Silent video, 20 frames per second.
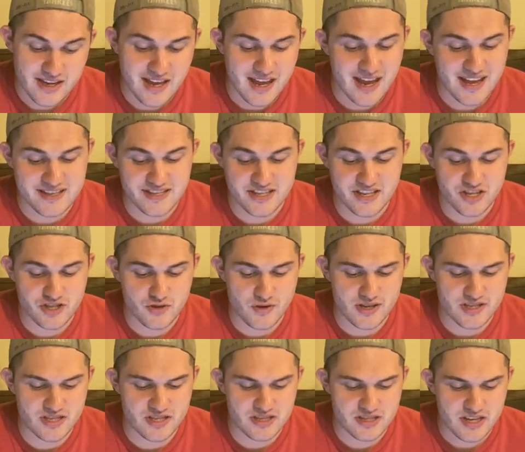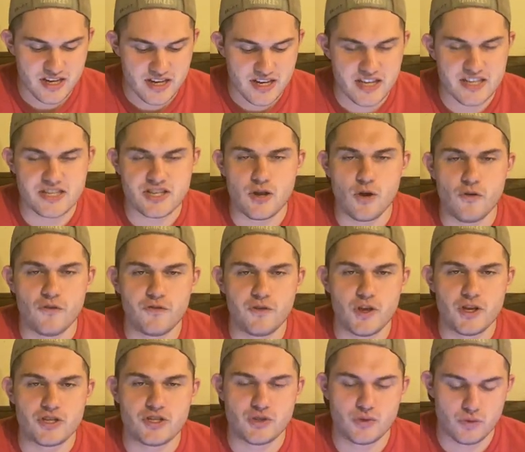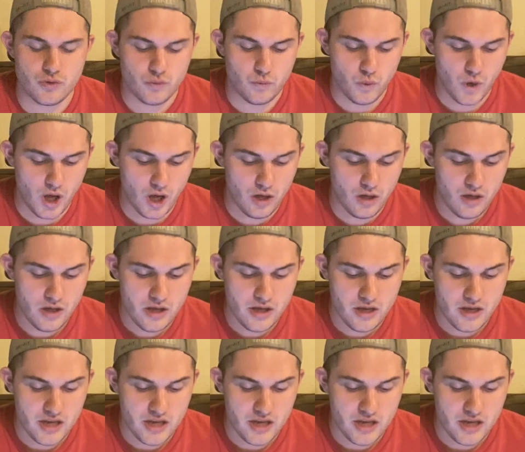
As he undresses, his coat flies through the wall,